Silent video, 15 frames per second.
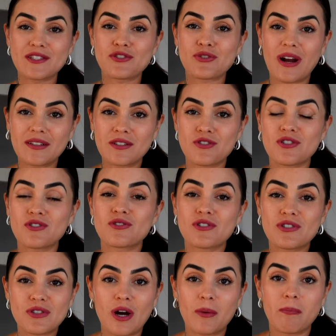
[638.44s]
this strategy to
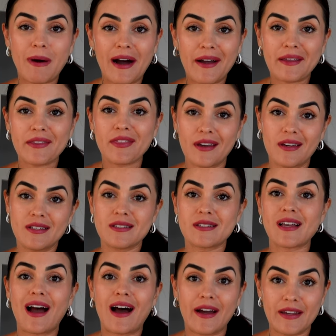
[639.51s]
stop buying
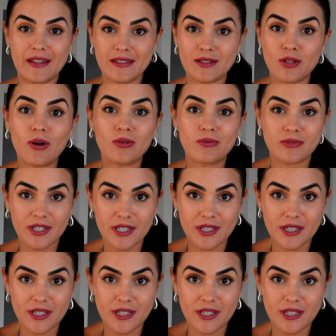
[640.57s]
things I don't